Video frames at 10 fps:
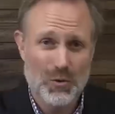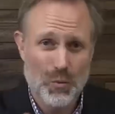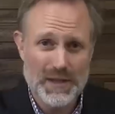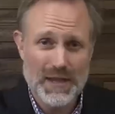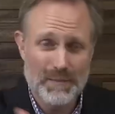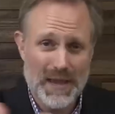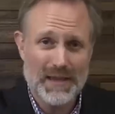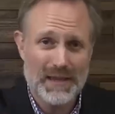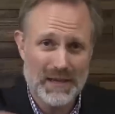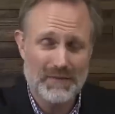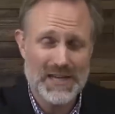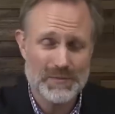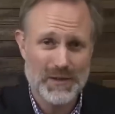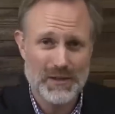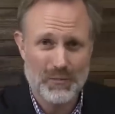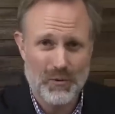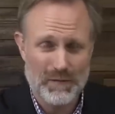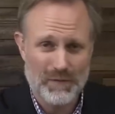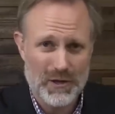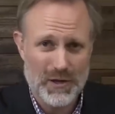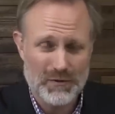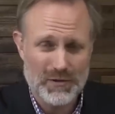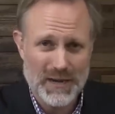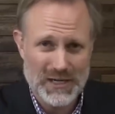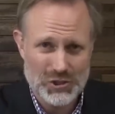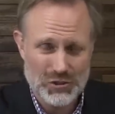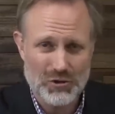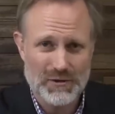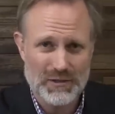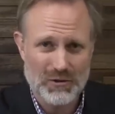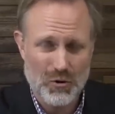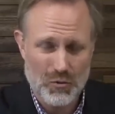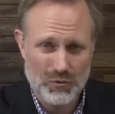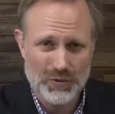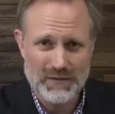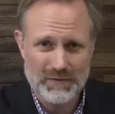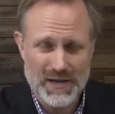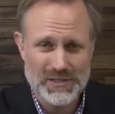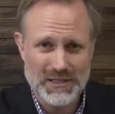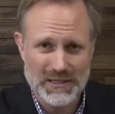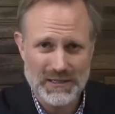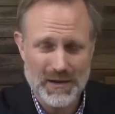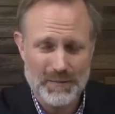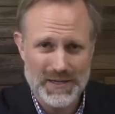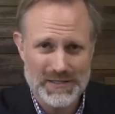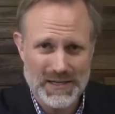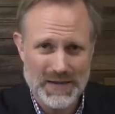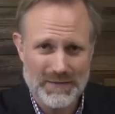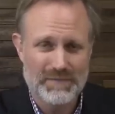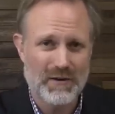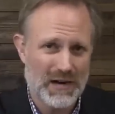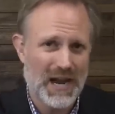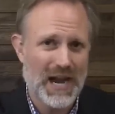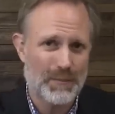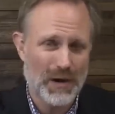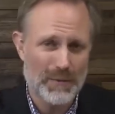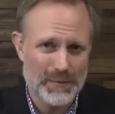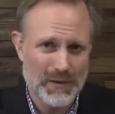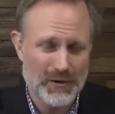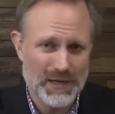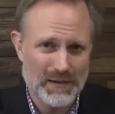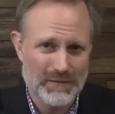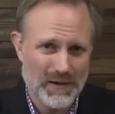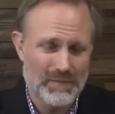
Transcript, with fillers: when they make an investment in their portfolio to make sure that they're only investing in companies that have a very high probability of,